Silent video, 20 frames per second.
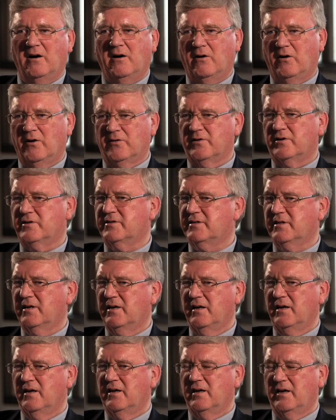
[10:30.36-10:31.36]
Others,
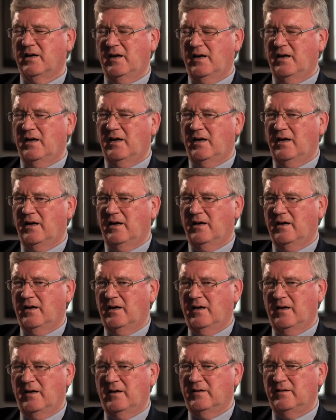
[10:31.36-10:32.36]

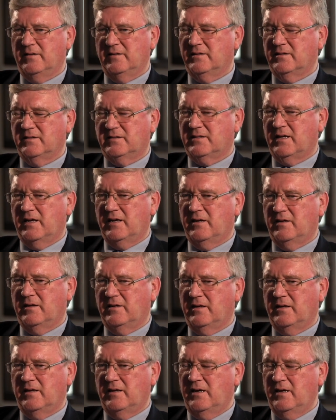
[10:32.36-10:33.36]
say
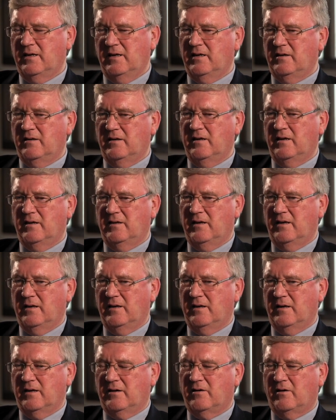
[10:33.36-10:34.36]
in
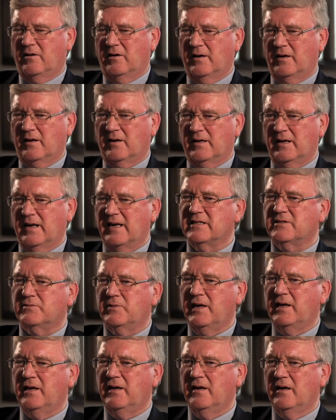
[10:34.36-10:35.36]
a call I got last
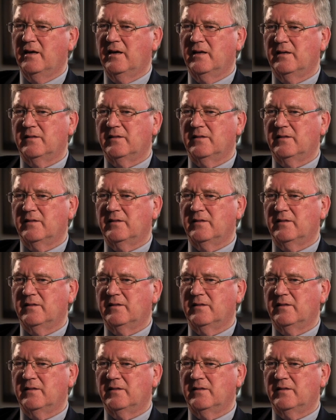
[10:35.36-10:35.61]
week,